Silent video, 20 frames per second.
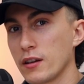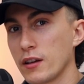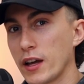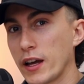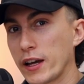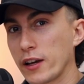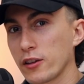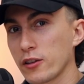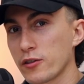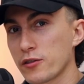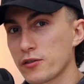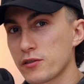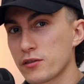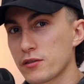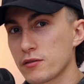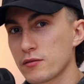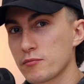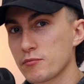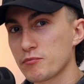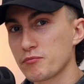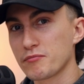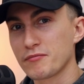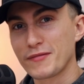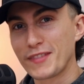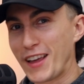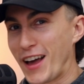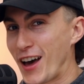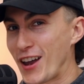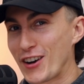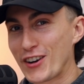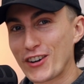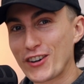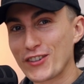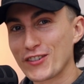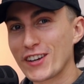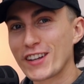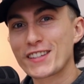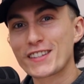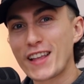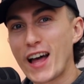Anglers. I don't know.
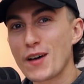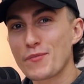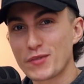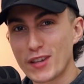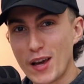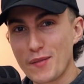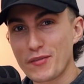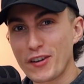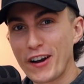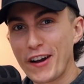It's NAPSEB, all